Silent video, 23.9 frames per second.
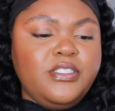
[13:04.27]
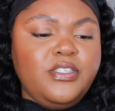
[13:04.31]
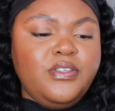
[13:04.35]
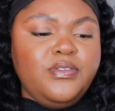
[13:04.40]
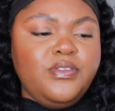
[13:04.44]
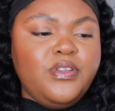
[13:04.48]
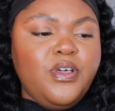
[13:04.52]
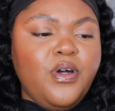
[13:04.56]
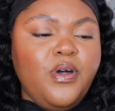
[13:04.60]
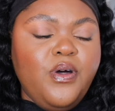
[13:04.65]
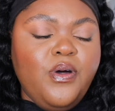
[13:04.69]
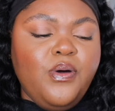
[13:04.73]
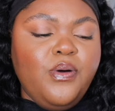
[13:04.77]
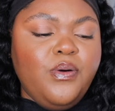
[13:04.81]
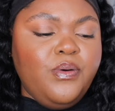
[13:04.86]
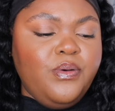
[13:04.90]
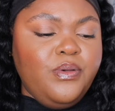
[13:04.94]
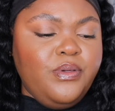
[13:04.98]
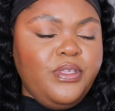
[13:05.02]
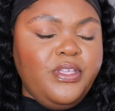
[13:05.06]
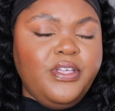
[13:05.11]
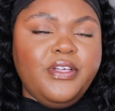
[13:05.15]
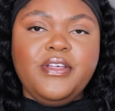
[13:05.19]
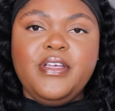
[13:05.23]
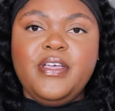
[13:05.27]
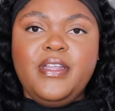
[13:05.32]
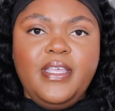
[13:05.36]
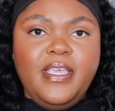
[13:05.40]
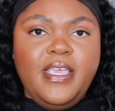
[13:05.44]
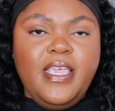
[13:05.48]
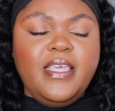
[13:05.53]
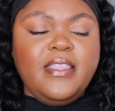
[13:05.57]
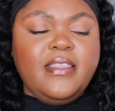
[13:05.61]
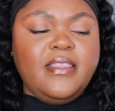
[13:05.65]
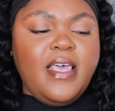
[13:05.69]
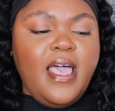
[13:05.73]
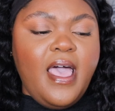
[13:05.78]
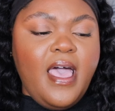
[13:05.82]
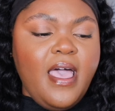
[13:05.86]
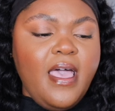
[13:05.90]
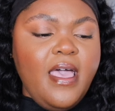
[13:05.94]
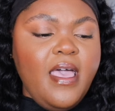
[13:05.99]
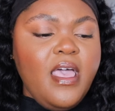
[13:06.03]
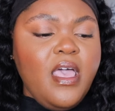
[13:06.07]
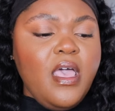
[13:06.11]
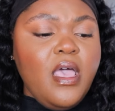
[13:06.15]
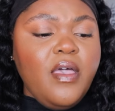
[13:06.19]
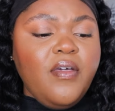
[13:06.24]
You know you're gonna get
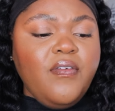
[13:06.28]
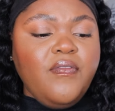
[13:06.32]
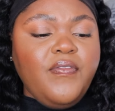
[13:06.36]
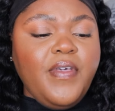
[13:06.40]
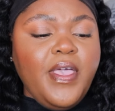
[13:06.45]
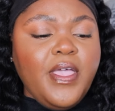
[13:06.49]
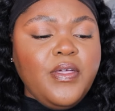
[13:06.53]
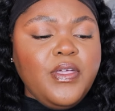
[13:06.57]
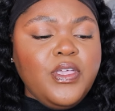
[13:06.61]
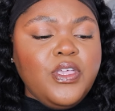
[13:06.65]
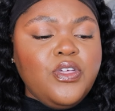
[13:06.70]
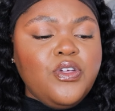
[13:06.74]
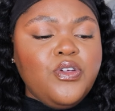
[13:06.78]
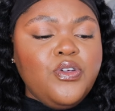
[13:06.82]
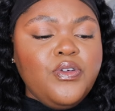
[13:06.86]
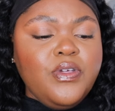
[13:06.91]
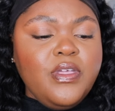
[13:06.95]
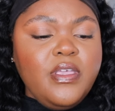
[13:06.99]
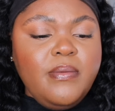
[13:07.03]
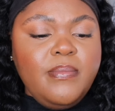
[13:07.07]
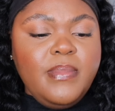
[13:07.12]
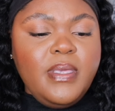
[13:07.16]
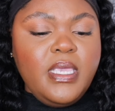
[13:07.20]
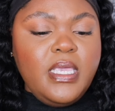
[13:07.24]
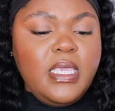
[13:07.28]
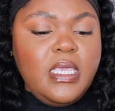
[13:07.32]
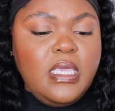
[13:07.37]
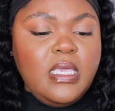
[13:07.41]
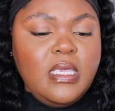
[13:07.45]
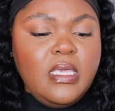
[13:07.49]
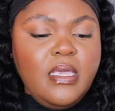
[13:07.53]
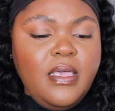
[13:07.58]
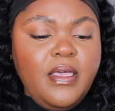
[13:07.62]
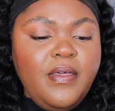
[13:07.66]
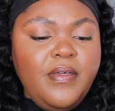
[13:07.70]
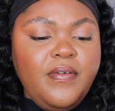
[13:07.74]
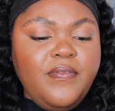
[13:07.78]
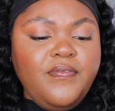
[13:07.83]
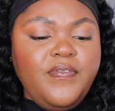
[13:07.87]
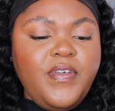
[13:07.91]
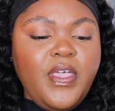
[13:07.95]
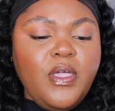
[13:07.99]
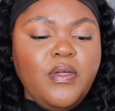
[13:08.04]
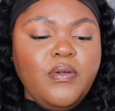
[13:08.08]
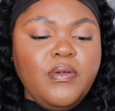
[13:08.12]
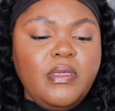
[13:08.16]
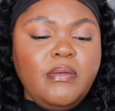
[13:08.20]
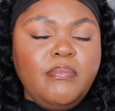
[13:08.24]
that very creamy,
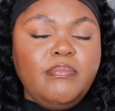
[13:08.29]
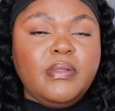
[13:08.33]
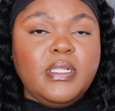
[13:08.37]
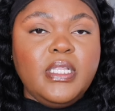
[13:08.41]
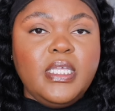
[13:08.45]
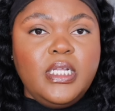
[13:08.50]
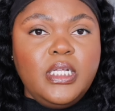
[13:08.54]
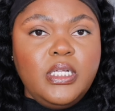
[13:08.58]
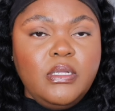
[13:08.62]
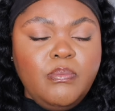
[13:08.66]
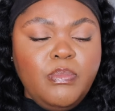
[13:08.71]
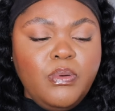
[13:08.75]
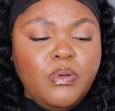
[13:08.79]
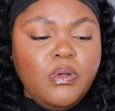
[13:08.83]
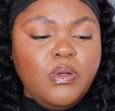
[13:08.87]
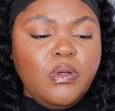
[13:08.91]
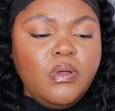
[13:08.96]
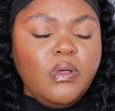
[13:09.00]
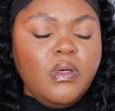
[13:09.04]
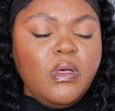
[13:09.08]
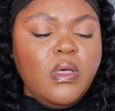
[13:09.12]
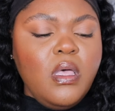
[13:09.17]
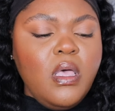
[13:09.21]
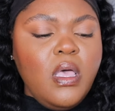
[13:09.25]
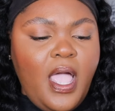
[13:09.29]
very blendable.